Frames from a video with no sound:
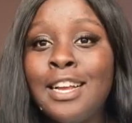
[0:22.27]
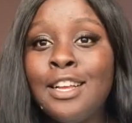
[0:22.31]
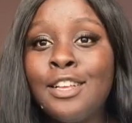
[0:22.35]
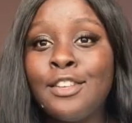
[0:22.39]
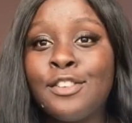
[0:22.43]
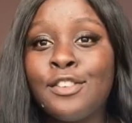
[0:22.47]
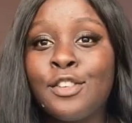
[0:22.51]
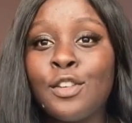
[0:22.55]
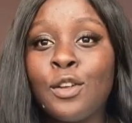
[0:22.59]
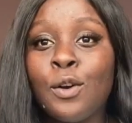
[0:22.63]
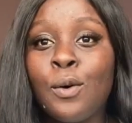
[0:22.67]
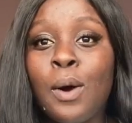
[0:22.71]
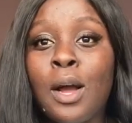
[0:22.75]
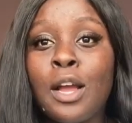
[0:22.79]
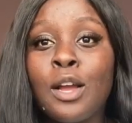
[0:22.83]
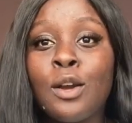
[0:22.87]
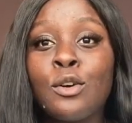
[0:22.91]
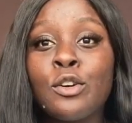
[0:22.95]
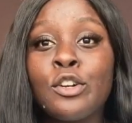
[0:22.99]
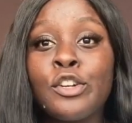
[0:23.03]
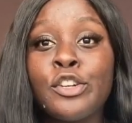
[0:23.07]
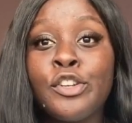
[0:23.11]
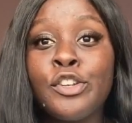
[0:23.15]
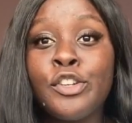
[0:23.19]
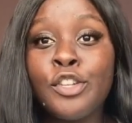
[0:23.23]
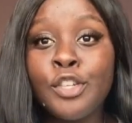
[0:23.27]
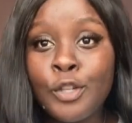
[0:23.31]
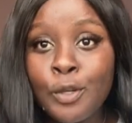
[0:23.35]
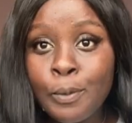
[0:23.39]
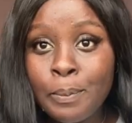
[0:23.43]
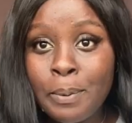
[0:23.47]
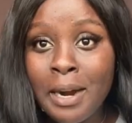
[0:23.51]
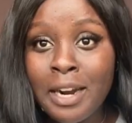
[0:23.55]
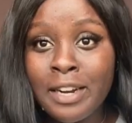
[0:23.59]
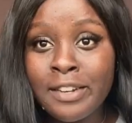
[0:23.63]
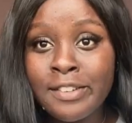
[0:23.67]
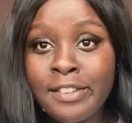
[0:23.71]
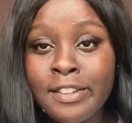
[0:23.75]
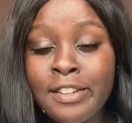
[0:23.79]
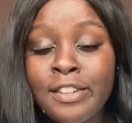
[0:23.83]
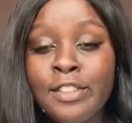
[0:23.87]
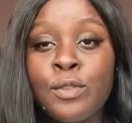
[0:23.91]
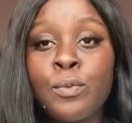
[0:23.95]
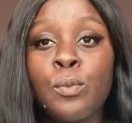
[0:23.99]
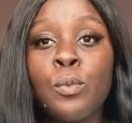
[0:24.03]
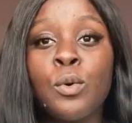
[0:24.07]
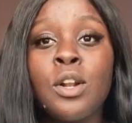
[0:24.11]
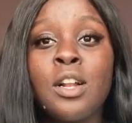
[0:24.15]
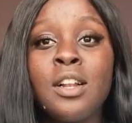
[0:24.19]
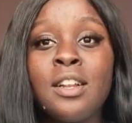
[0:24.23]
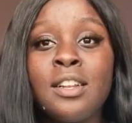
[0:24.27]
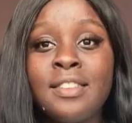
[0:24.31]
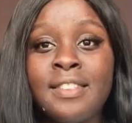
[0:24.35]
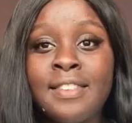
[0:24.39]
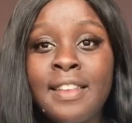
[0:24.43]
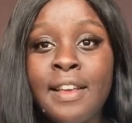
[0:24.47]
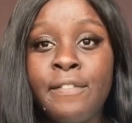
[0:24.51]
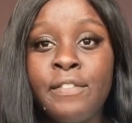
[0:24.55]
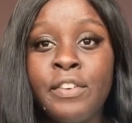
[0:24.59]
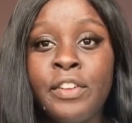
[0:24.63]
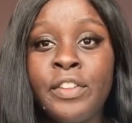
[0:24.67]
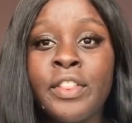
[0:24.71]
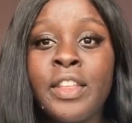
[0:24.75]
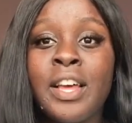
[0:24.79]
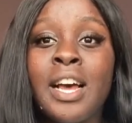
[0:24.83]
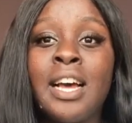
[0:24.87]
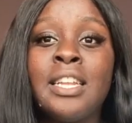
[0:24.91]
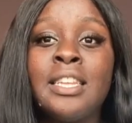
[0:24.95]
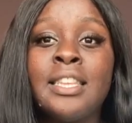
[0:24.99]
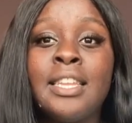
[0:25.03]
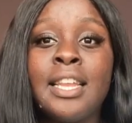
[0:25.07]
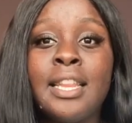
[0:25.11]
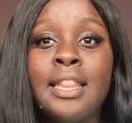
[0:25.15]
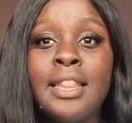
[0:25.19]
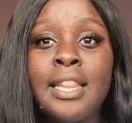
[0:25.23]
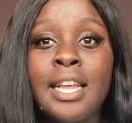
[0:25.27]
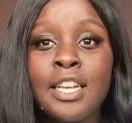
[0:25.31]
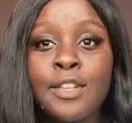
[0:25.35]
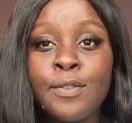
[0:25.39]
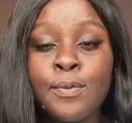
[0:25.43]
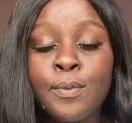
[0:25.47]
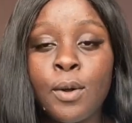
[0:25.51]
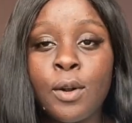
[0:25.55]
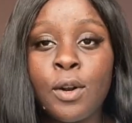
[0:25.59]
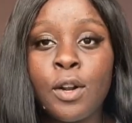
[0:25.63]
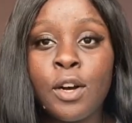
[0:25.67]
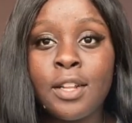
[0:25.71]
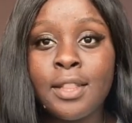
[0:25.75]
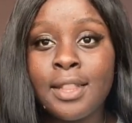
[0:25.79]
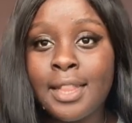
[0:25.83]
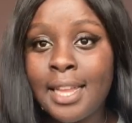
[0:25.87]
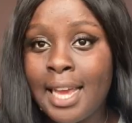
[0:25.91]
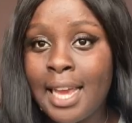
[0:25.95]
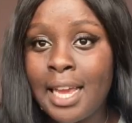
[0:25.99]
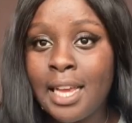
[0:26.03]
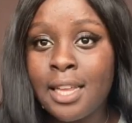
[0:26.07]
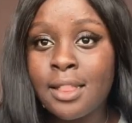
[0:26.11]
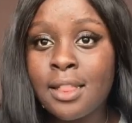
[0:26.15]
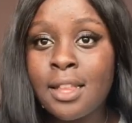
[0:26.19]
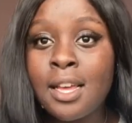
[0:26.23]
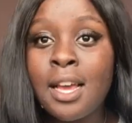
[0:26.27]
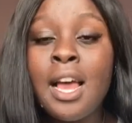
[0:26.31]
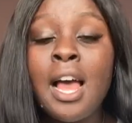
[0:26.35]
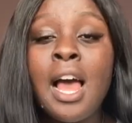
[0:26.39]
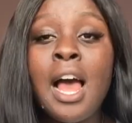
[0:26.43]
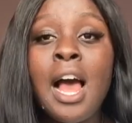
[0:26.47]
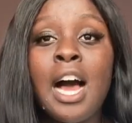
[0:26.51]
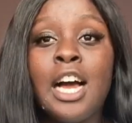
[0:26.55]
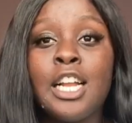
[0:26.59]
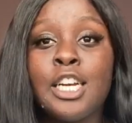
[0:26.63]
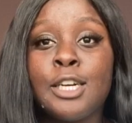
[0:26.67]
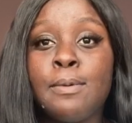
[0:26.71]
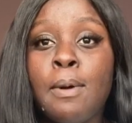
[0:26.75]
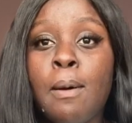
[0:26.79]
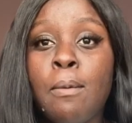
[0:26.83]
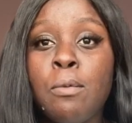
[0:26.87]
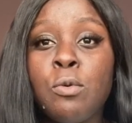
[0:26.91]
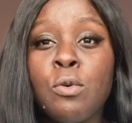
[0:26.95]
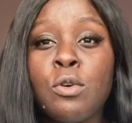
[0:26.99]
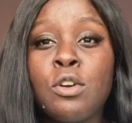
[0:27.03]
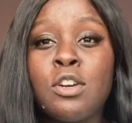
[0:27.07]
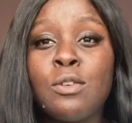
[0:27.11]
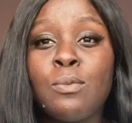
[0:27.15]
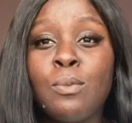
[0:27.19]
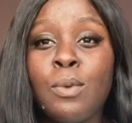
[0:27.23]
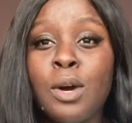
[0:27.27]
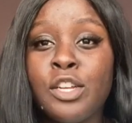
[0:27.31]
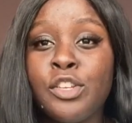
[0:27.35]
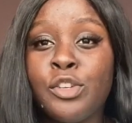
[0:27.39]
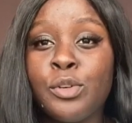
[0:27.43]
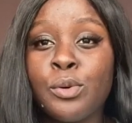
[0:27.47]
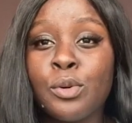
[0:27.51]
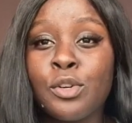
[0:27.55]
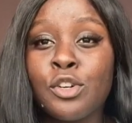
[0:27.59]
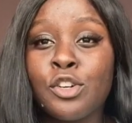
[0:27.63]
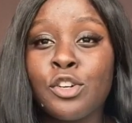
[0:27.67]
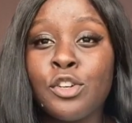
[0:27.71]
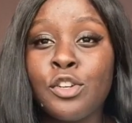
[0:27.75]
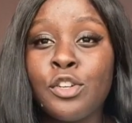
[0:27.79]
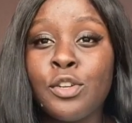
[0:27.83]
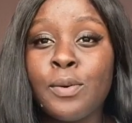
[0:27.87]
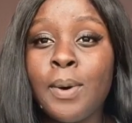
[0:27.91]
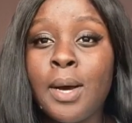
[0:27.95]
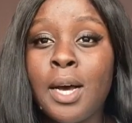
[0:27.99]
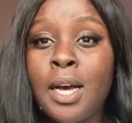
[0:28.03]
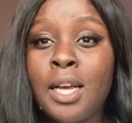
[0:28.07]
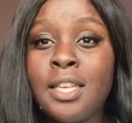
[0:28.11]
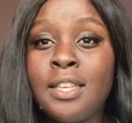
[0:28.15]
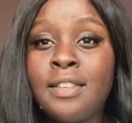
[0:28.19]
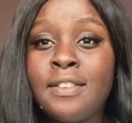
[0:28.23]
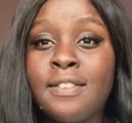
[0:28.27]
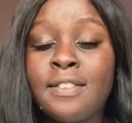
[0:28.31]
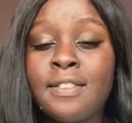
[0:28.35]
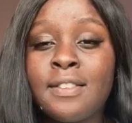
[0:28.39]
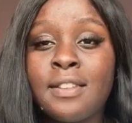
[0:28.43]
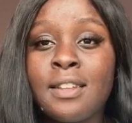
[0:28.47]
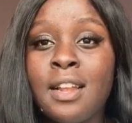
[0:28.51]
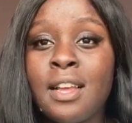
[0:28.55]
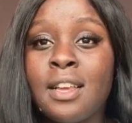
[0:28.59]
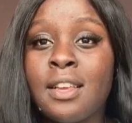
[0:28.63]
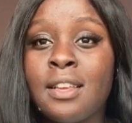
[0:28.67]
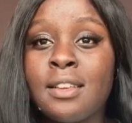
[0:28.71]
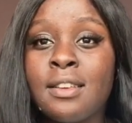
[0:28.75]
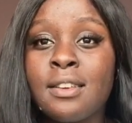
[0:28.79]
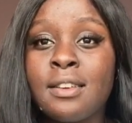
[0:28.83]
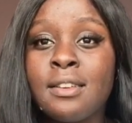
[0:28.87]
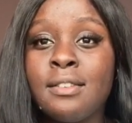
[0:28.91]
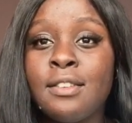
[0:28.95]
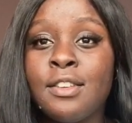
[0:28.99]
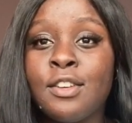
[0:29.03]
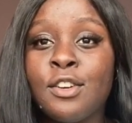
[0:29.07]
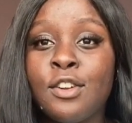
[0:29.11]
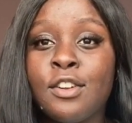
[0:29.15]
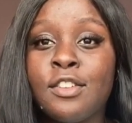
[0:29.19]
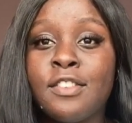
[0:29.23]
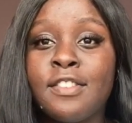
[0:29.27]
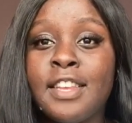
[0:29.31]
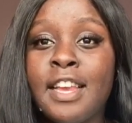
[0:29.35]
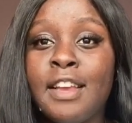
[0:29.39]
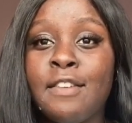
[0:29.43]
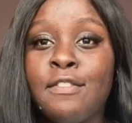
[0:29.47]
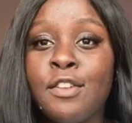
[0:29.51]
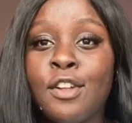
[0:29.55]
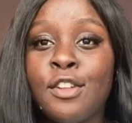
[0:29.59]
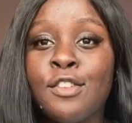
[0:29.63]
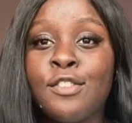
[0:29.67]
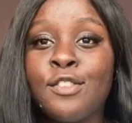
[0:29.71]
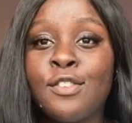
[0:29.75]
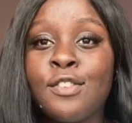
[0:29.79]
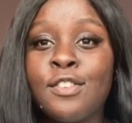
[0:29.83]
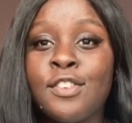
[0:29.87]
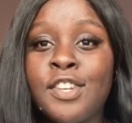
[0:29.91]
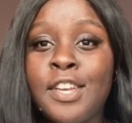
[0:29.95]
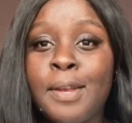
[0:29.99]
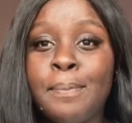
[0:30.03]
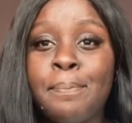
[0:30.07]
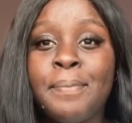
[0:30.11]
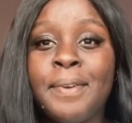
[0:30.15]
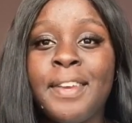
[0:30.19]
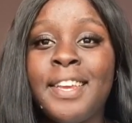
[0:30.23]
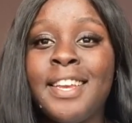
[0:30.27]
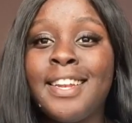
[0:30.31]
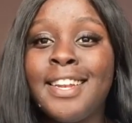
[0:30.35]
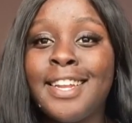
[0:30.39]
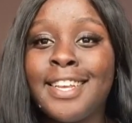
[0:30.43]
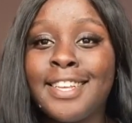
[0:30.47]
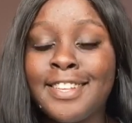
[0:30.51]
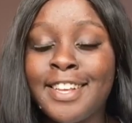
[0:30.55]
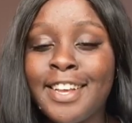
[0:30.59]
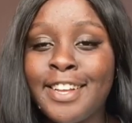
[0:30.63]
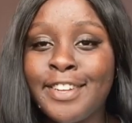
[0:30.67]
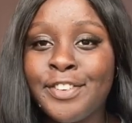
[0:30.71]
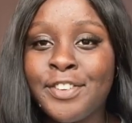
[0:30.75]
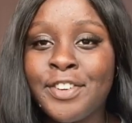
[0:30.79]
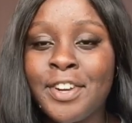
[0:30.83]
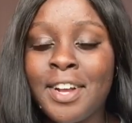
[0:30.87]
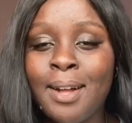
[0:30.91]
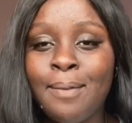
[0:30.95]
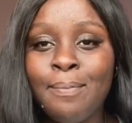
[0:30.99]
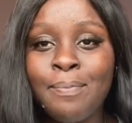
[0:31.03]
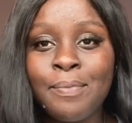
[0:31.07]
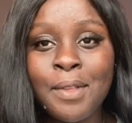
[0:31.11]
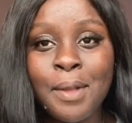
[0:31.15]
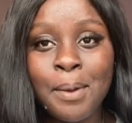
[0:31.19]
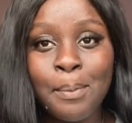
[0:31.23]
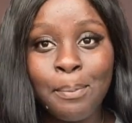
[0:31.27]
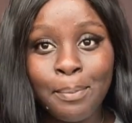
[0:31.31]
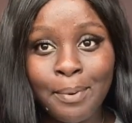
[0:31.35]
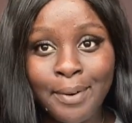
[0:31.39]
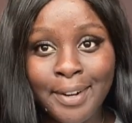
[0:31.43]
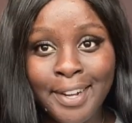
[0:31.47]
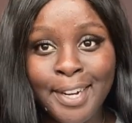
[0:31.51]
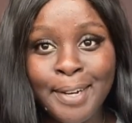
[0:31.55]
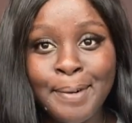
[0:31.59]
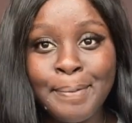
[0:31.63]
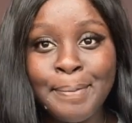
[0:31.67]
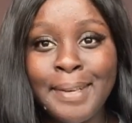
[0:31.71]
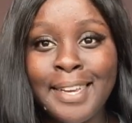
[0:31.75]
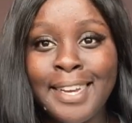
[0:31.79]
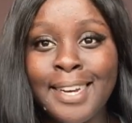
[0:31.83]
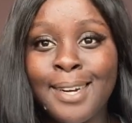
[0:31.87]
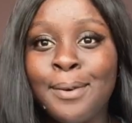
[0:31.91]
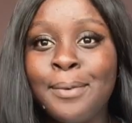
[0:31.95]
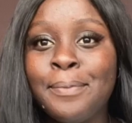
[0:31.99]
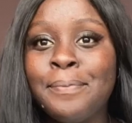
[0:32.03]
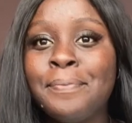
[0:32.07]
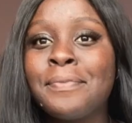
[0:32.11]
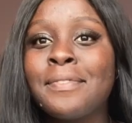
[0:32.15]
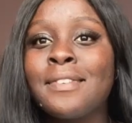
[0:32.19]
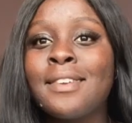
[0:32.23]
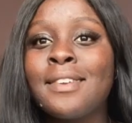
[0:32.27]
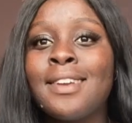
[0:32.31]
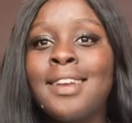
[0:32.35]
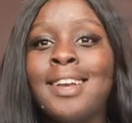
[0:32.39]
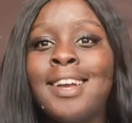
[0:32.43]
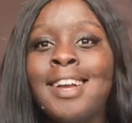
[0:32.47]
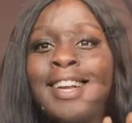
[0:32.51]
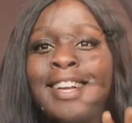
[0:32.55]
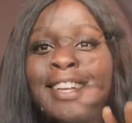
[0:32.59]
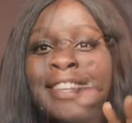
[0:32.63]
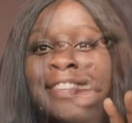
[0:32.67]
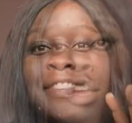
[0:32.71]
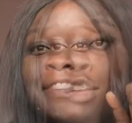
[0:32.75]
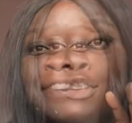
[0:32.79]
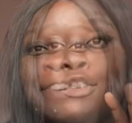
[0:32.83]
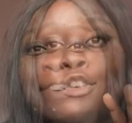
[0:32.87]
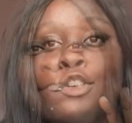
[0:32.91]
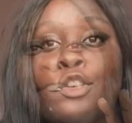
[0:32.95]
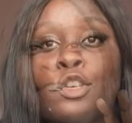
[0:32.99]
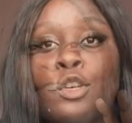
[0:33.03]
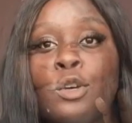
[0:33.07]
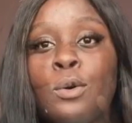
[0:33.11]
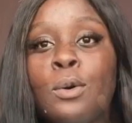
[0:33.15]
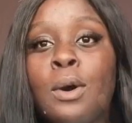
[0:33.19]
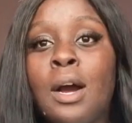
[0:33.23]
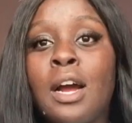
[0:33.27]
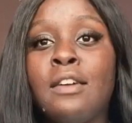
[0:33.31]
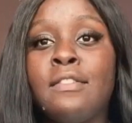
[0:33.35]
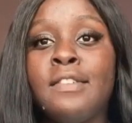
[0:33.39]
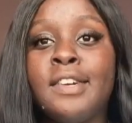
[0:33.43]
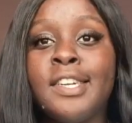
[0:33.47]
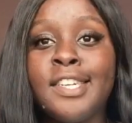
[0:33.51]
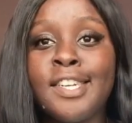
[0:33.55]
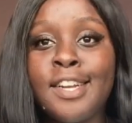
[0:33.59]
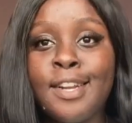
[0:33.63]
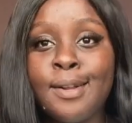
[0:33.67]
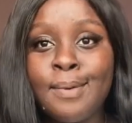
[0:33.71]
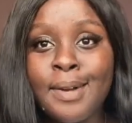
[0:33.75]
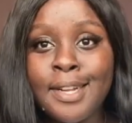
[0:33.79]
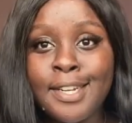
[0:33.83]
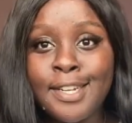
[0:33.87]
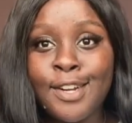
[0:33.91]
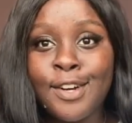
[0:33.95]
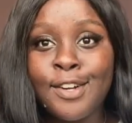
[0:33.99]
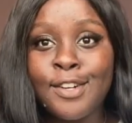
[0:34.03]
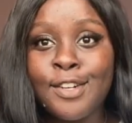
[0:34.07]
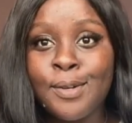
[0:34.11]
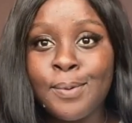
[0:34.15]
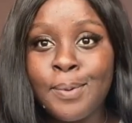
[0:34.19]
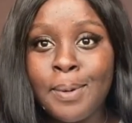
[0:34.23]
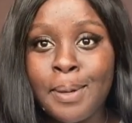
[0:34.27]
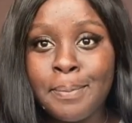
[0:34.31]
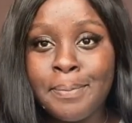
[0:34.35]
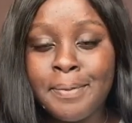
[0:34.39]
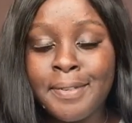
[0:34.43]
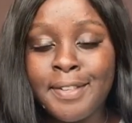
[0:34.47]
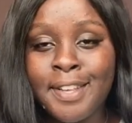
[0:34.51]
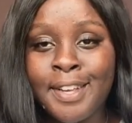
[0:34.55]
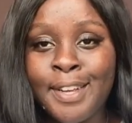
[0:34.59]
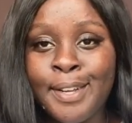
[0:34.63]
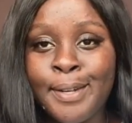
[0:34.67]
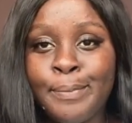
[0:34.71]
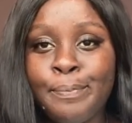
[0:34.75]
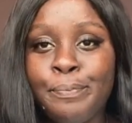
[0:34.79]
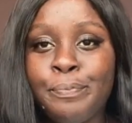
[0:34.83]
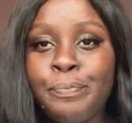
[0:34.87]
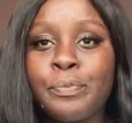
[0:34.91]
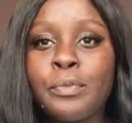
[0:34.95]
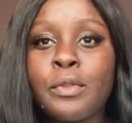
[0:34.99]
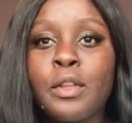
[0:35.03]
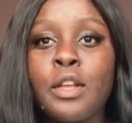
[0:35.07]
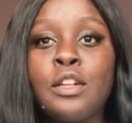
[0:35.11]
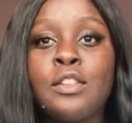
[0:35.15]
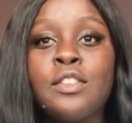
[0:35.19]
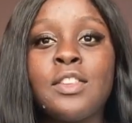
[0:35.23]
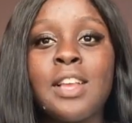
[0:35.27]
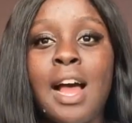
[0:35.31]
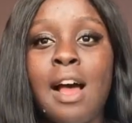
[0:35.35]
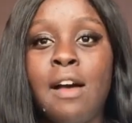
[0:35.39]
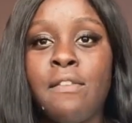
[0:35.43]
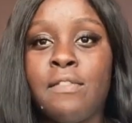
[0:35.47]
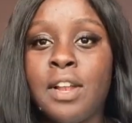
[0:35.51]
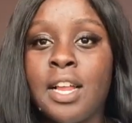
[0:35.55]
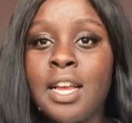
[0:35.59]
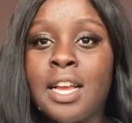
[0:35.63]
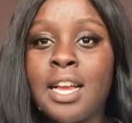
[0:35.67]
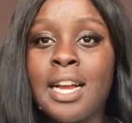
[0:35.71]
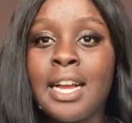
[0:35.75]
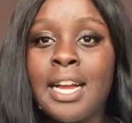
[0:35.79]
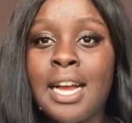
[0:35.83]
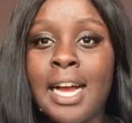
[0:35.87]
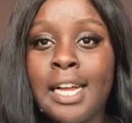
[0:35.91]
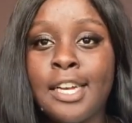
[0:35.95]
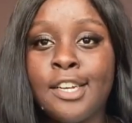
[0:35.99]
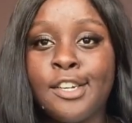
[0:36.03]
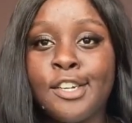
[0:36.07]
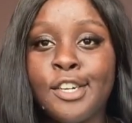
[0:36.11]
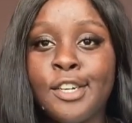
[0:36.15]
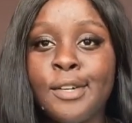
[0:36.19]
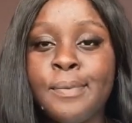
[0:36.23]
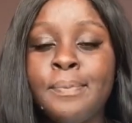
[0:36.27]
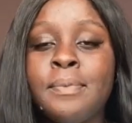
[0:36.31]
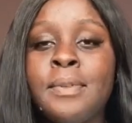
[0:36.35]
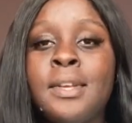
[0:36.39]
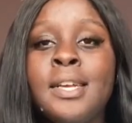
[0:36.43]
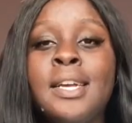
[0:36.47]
So I ordered two parcels, one on the 7th and the next one on the 8th. And you're probably wondering, why did you order twice? Like, you could have saved on shipping, etc. But hear me out. So I originally went on the website to have like a gander.